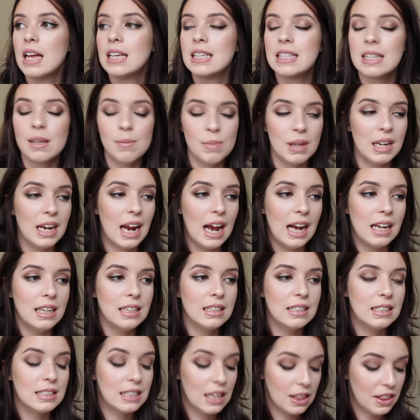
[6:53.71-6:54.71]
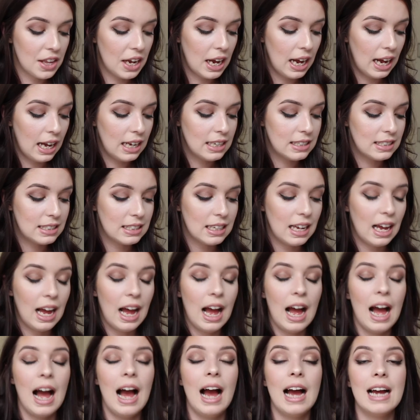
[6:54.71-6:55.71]
Something else that
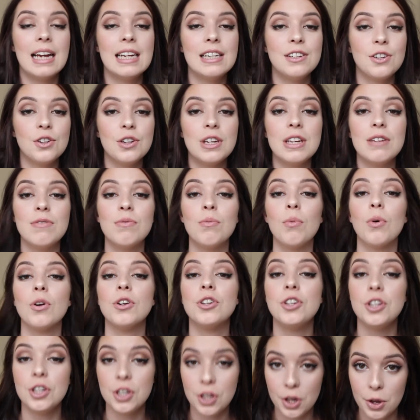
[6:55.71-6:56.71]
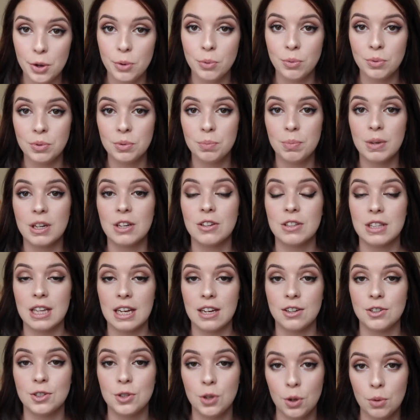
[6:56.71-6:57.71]
I don't even want to use because they
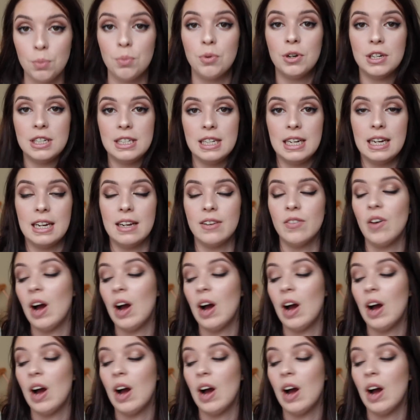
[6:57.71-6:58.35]
are so pretty.